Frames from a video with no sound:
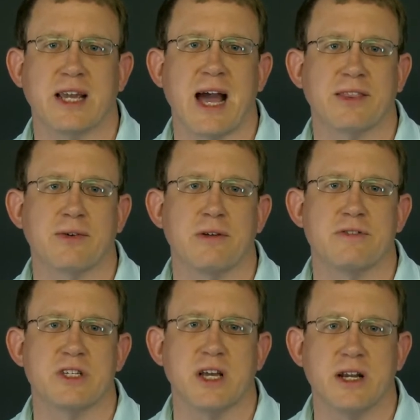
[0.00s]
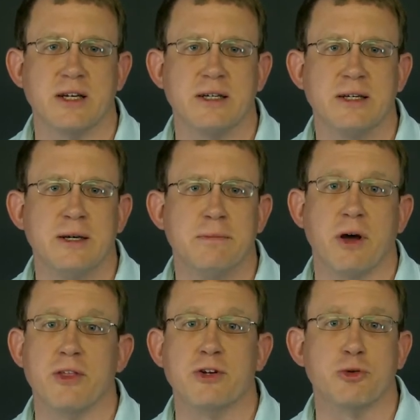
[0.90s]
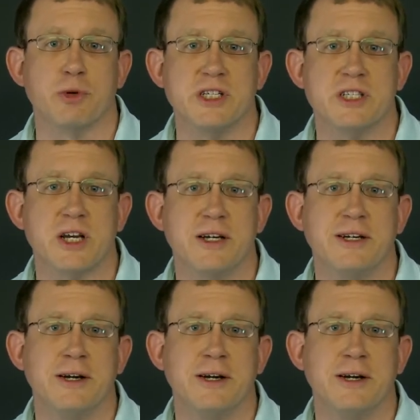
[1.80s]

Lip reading: Catherine of Siena, Mother Teresa,